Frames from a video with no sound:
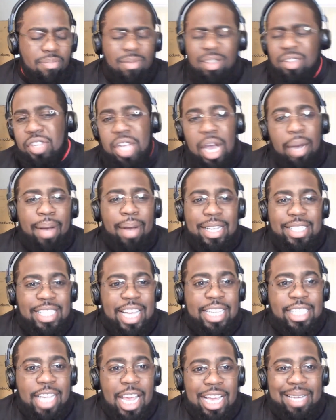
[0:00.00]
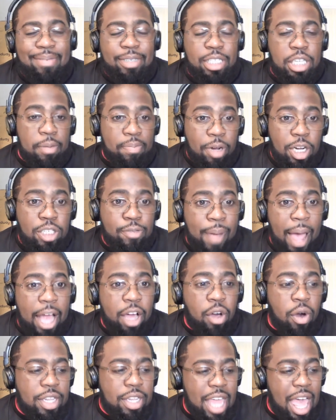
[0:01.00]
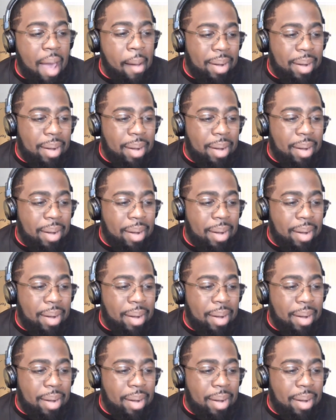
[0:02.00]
some might say Jacob should push back on that,